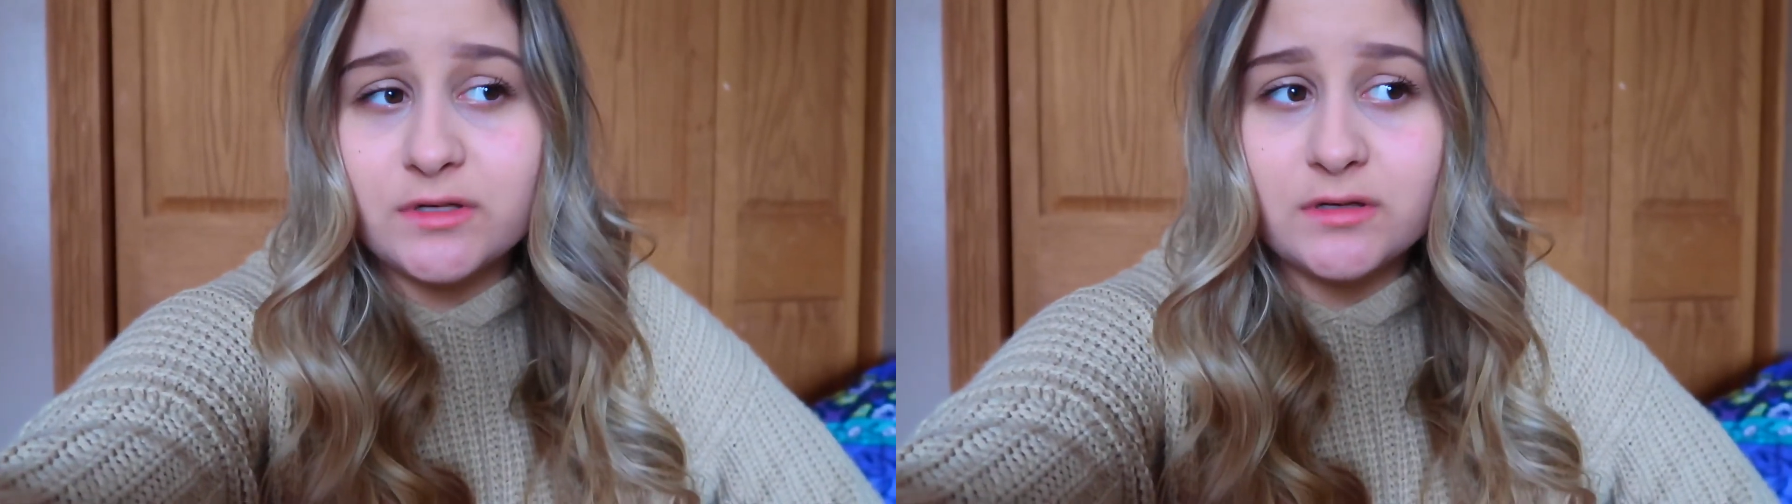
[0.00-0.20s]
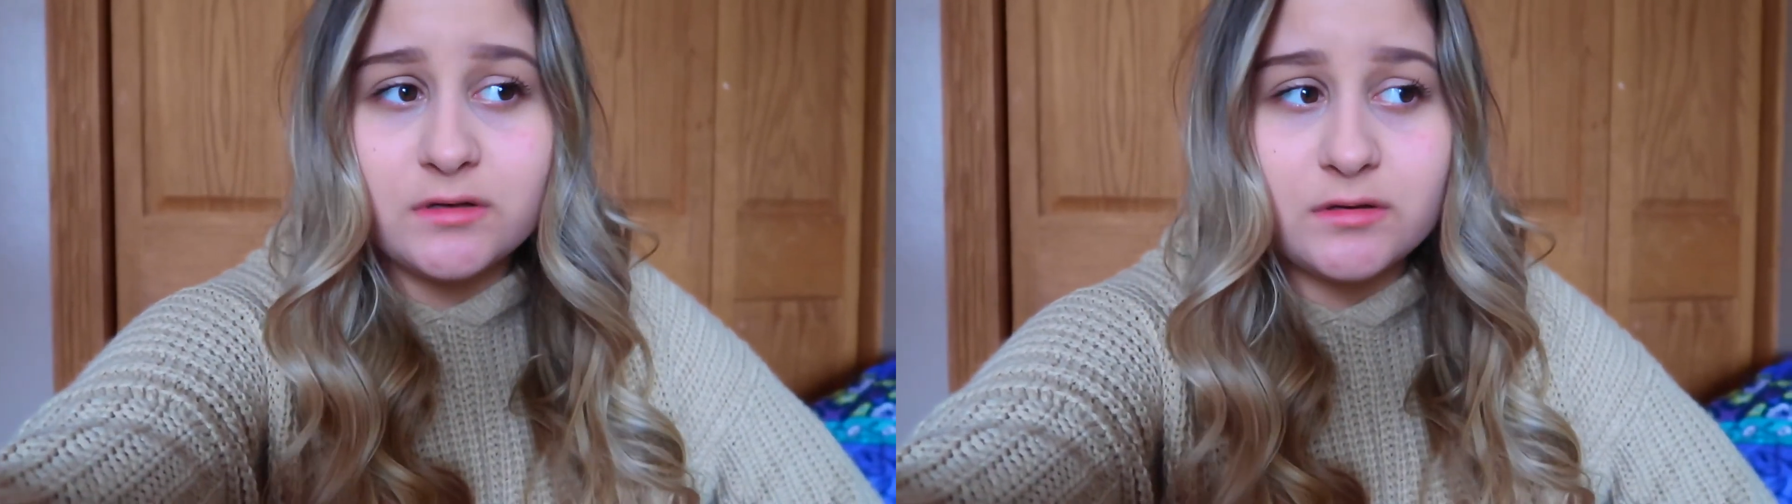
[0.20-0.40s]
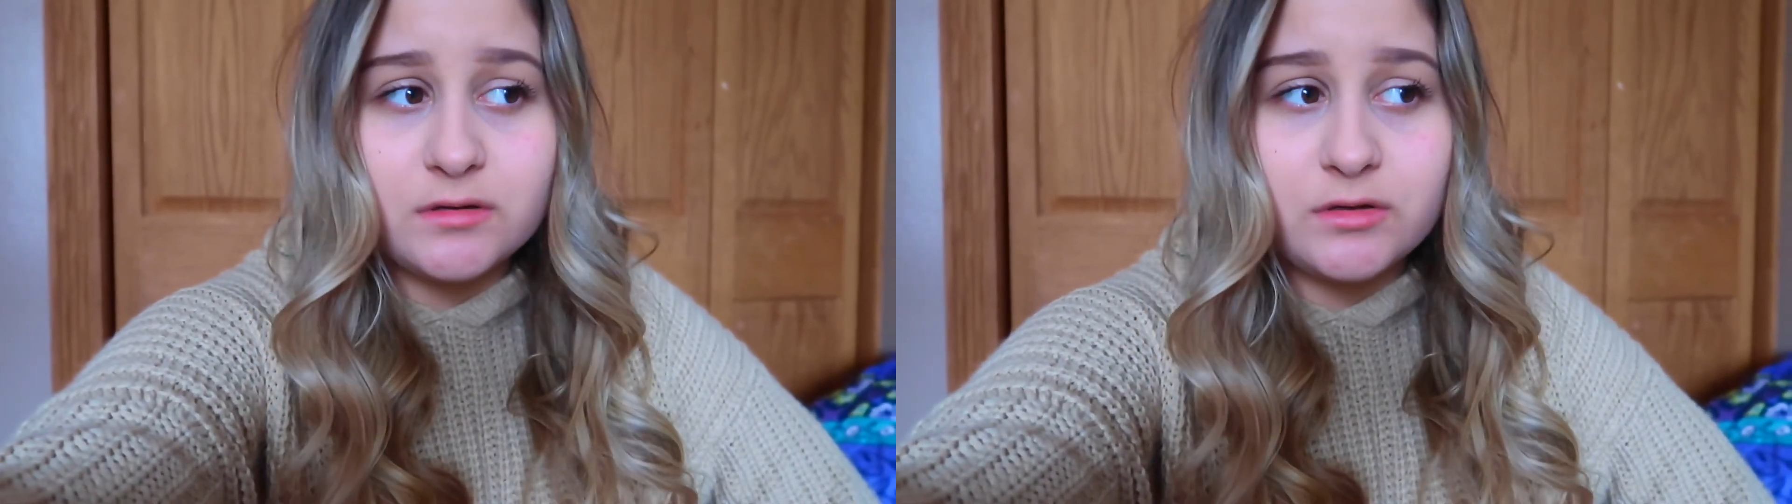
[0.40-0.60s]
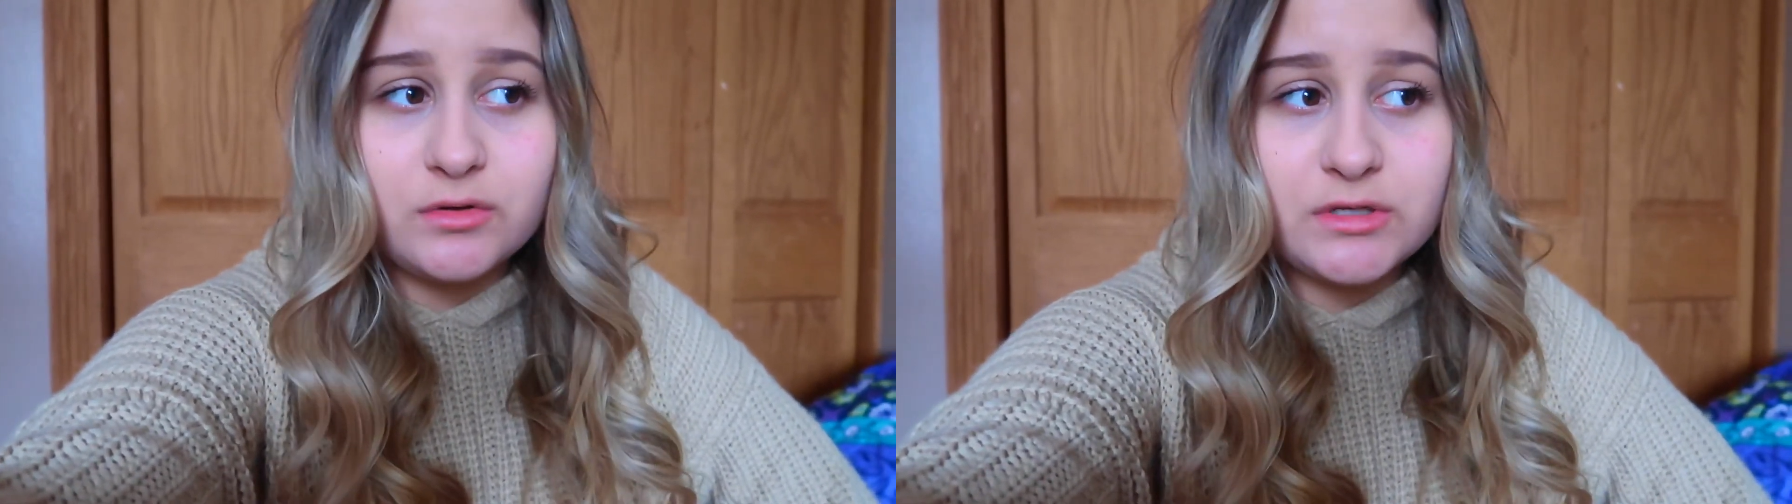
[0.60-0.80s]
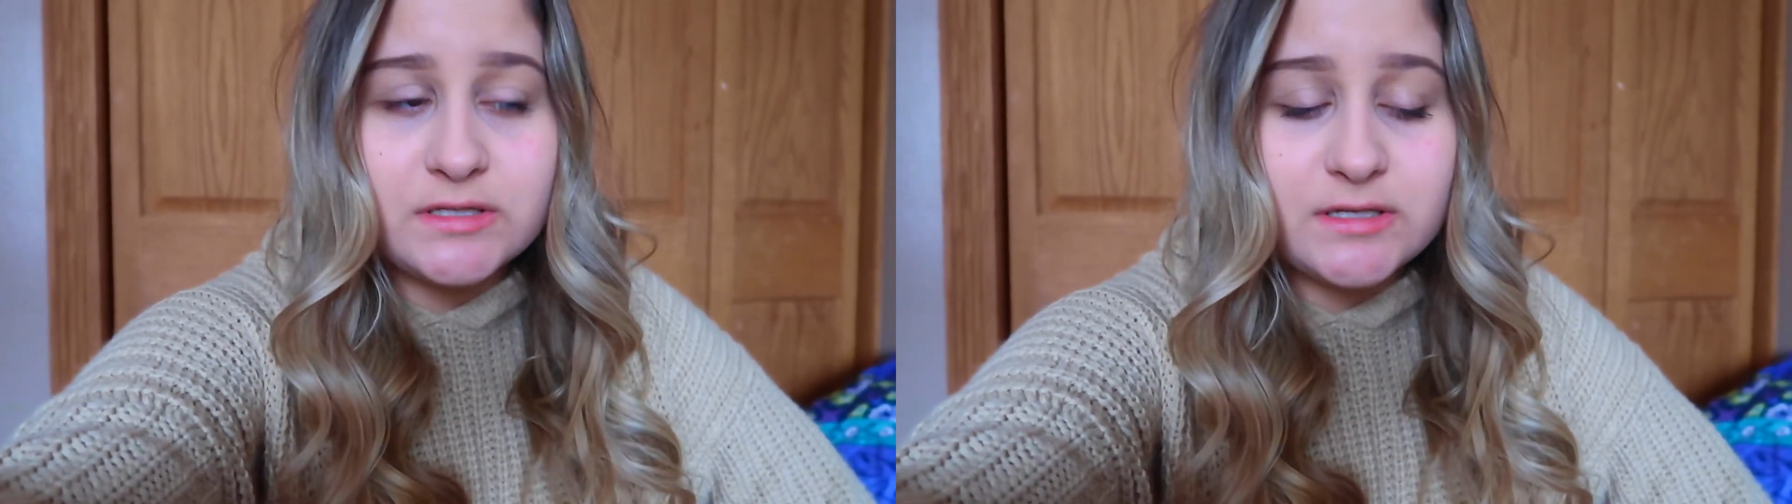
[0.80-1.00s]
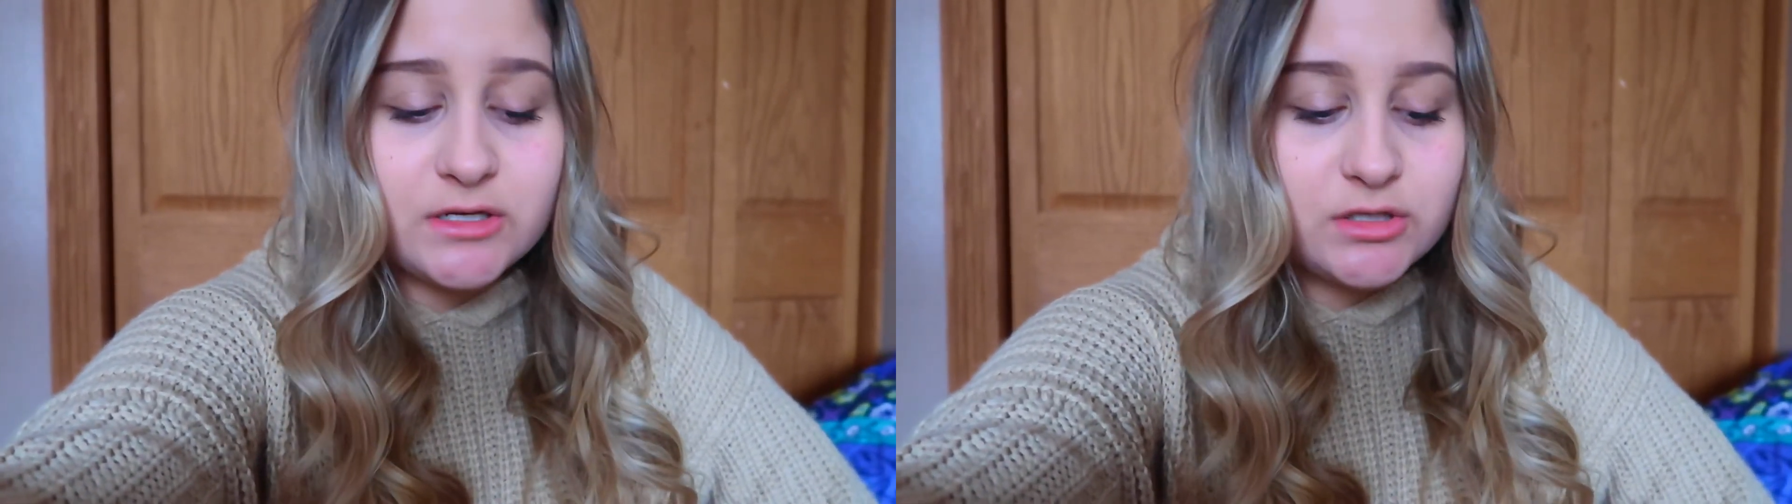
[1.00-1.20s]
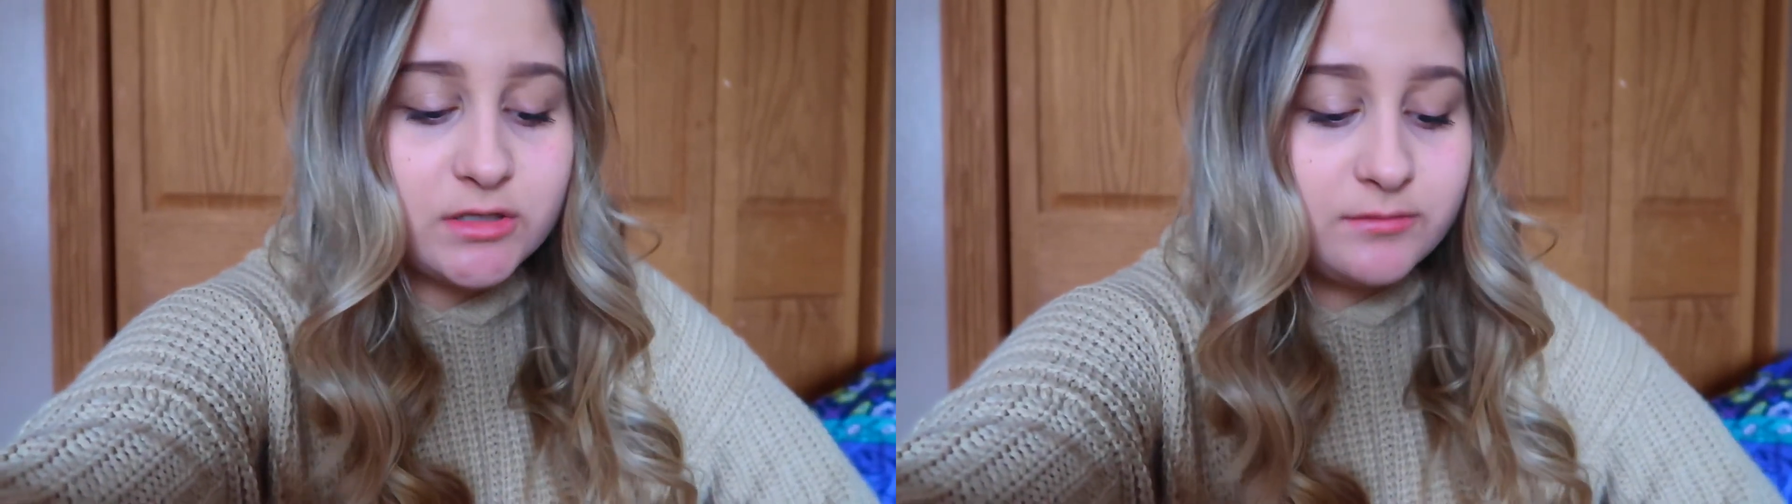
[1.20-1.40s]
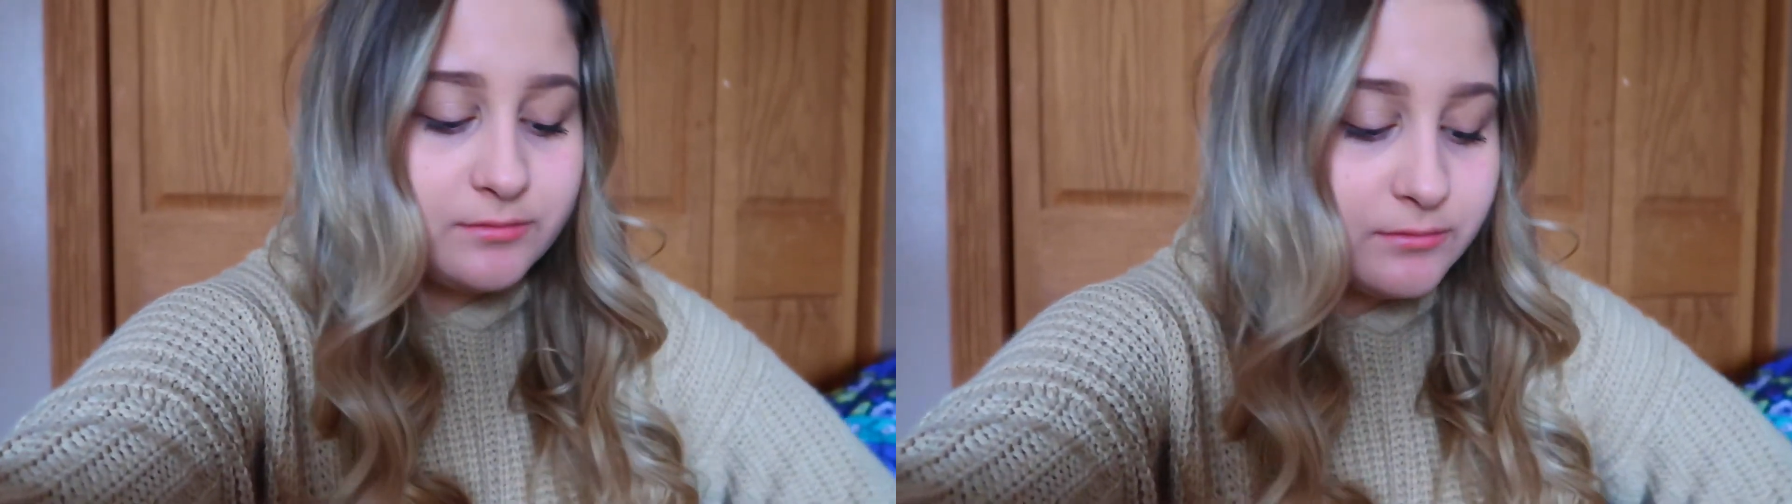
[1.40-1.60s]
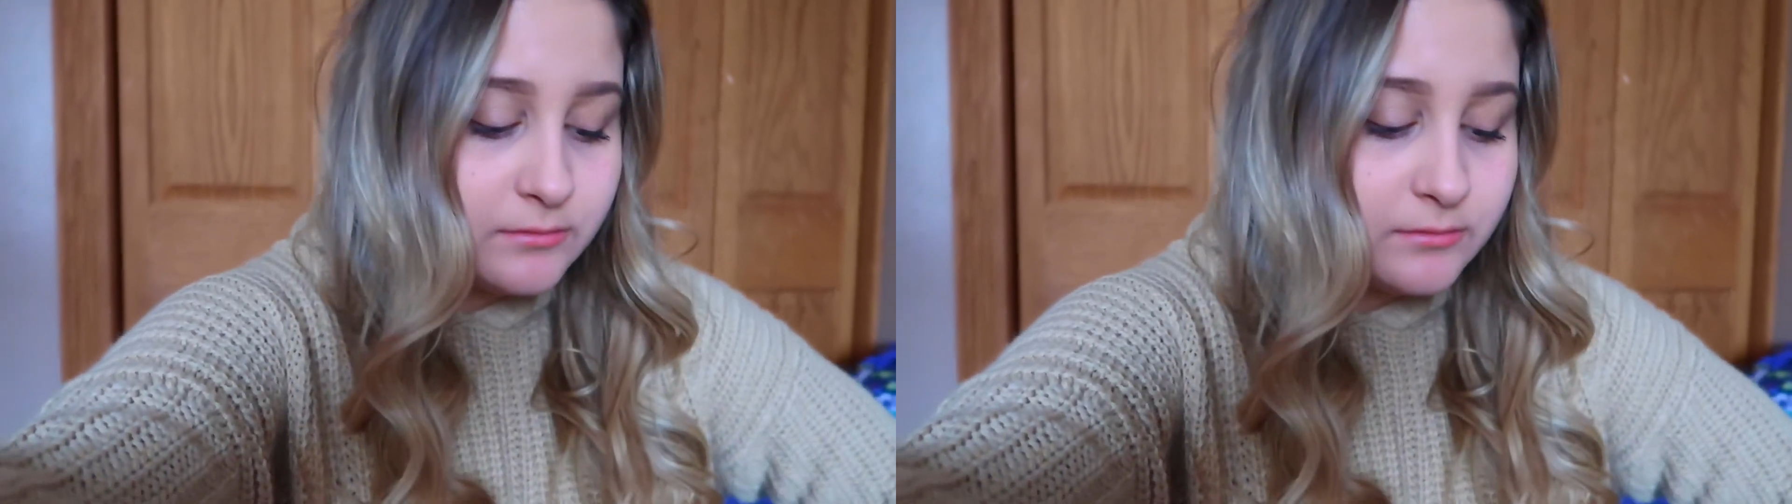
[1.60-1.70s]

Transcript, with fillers: to Union Station.